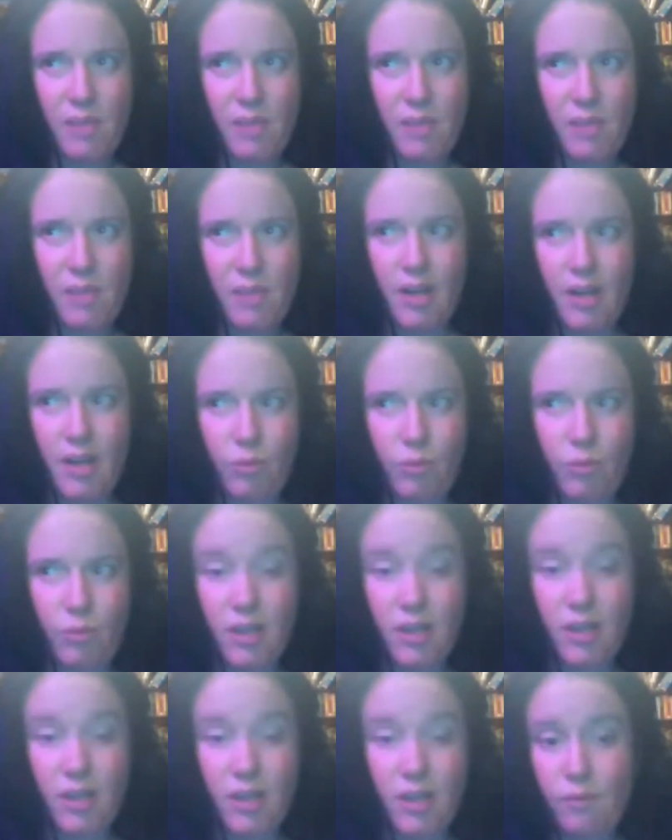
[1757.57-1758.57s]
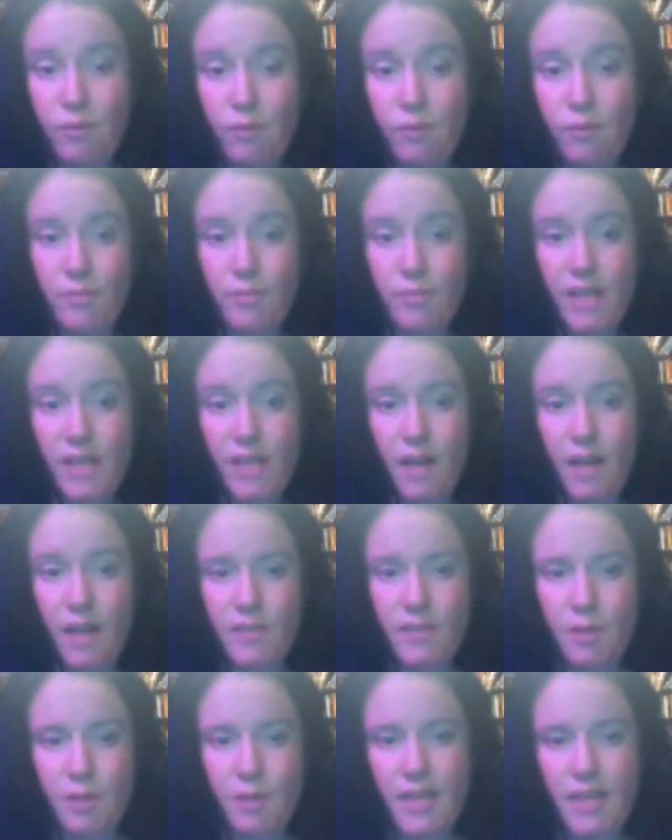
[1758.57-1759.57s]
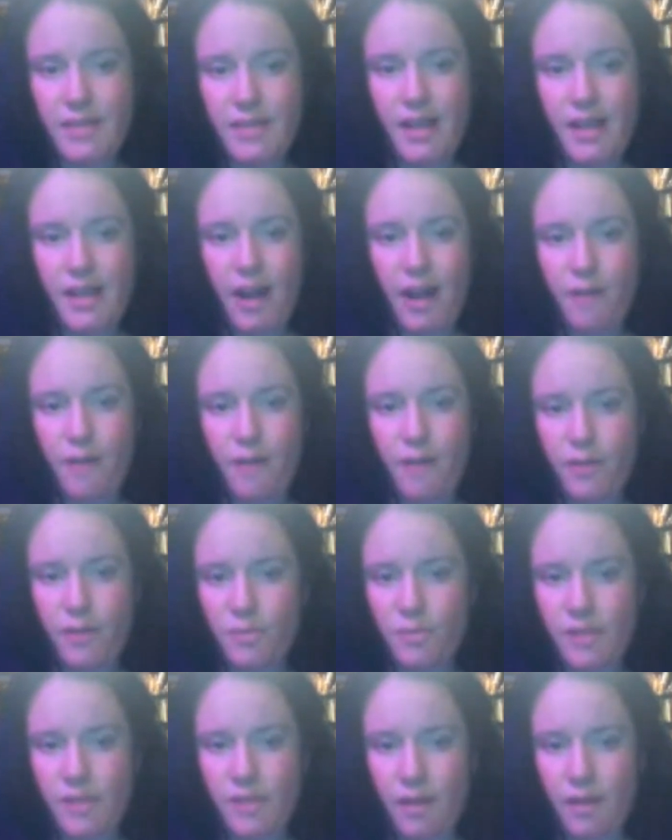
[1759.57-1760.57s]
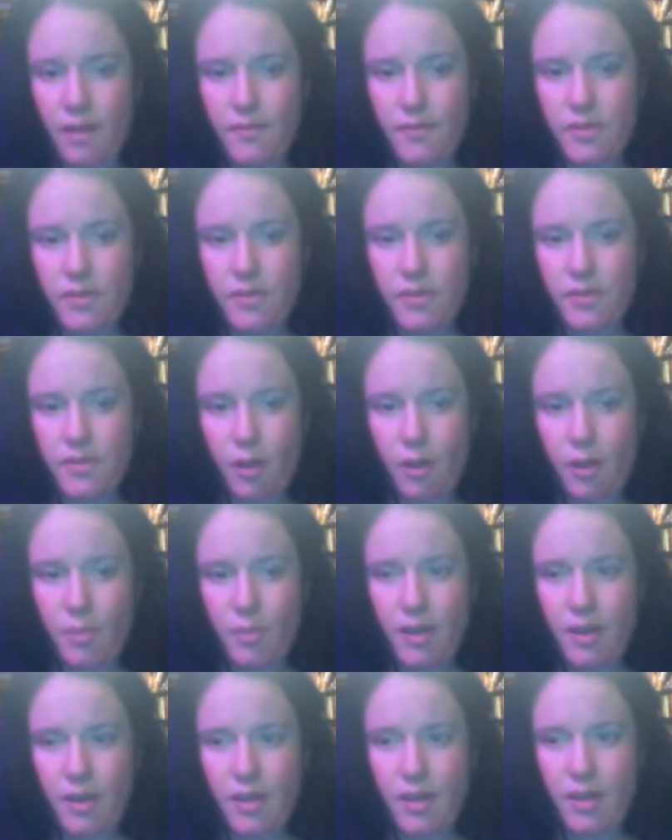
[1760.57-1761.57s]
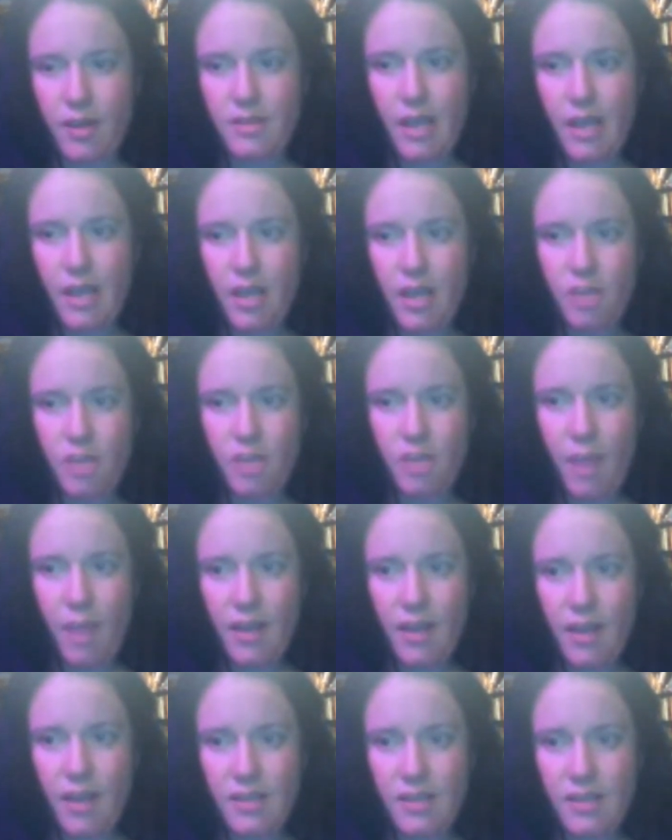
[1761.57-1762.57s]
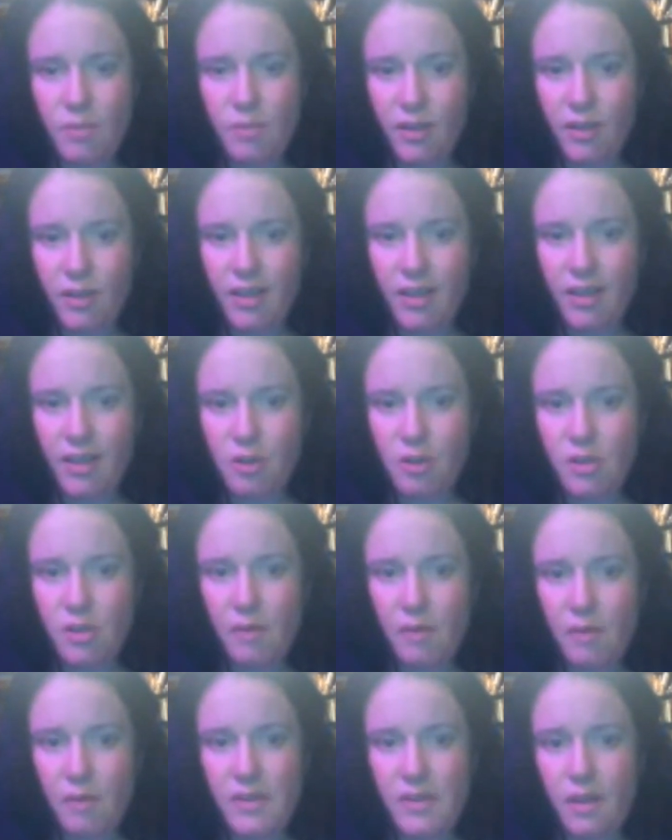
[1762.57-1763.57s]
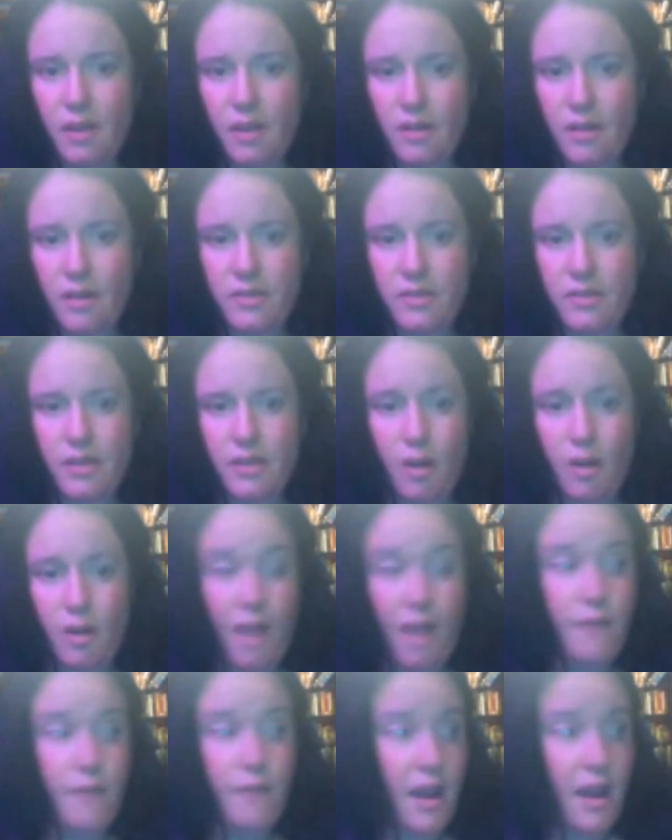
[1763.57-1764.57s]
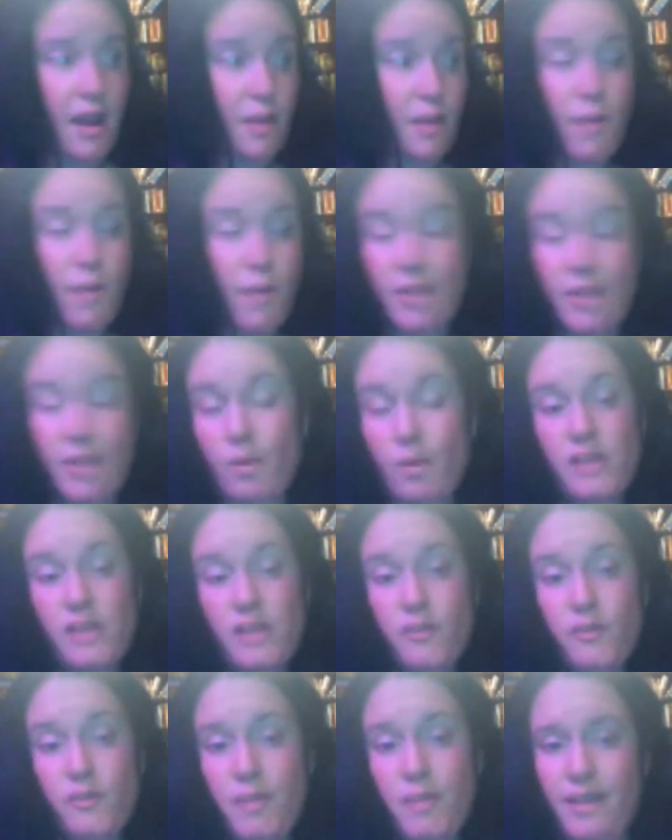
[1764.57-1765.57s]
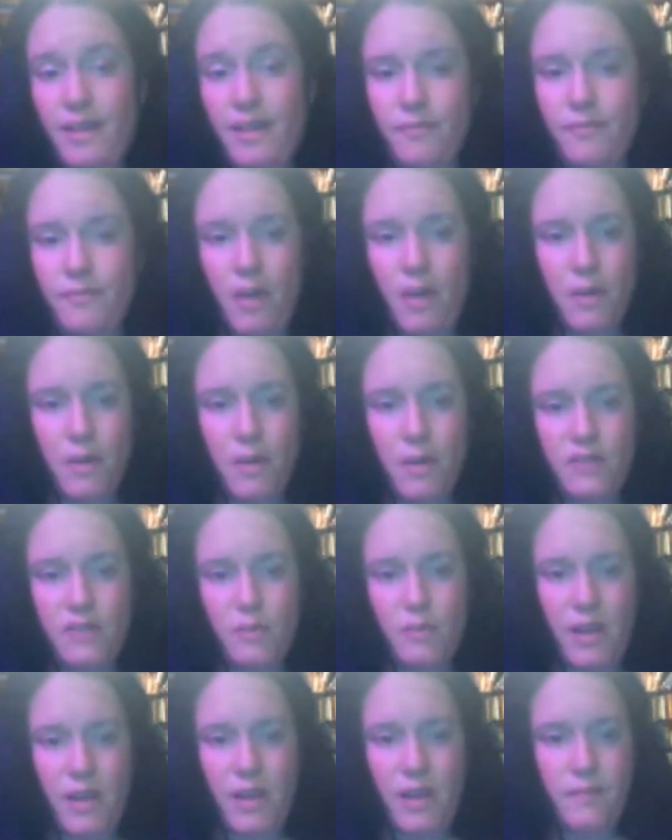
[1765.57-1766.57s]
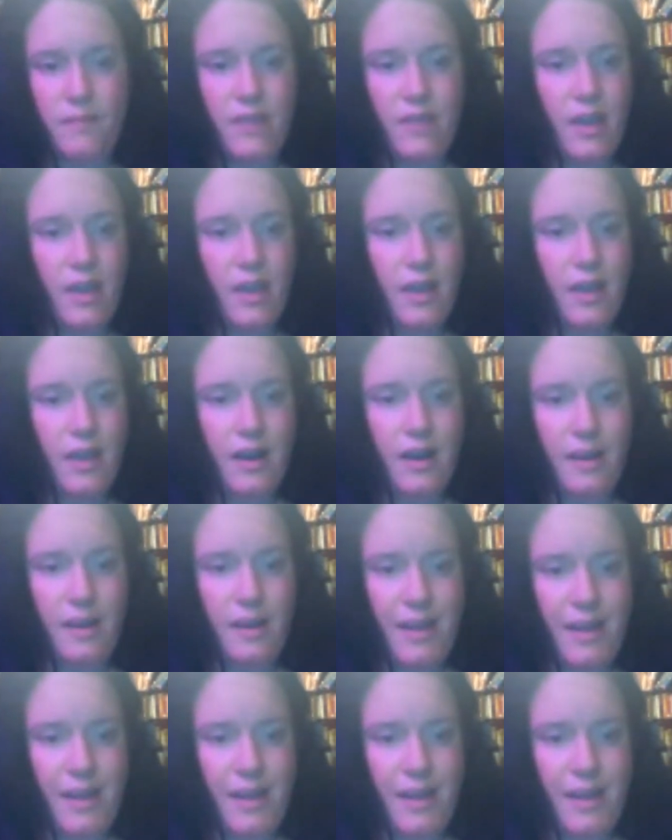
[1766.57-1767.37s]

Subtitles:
look into for themselves, test that out for themselves, because you might get some really interesting results. I've got it, it works for me. That works for me. I